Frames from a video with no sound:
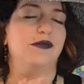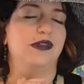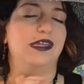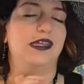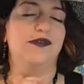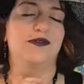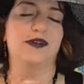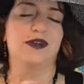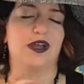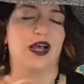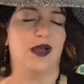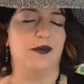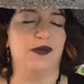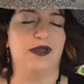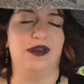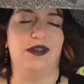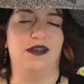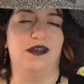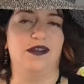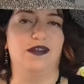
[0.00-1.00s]
leave a
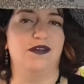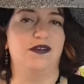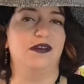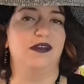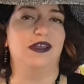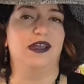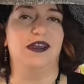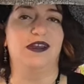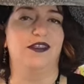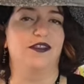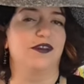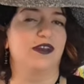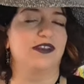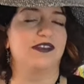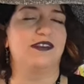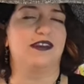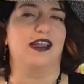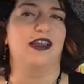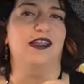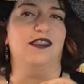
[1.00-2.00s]
comment on another
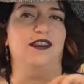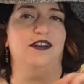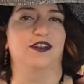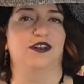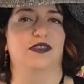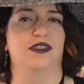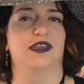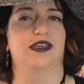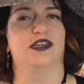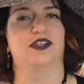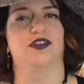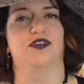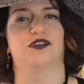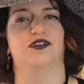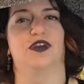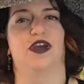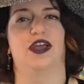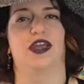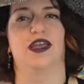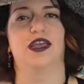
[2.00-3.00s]
aesthetic that you think I should
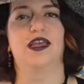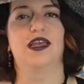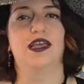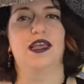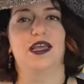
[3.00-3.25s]
try.